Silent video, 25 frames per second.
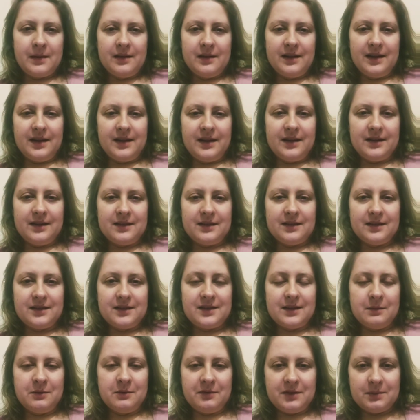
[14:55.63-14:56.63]
And
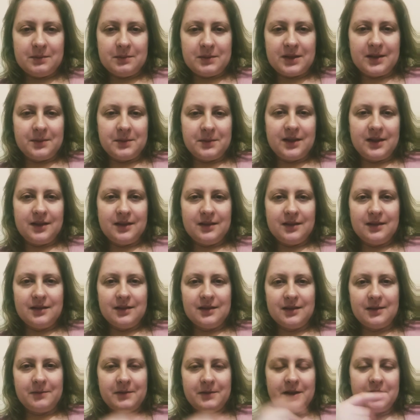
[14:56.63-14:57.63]
some of them tell me
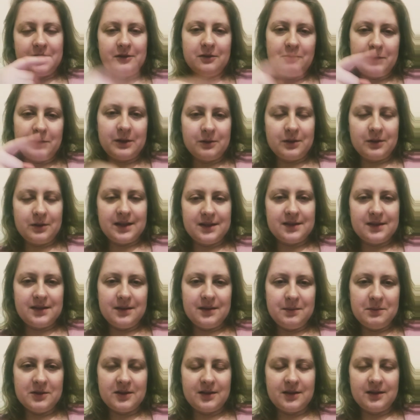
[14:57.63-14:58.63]
that if I don't recognize
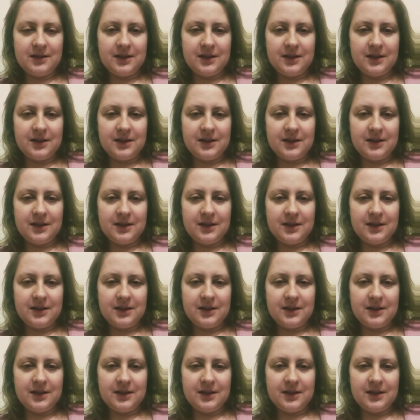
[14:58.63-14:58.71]
them as the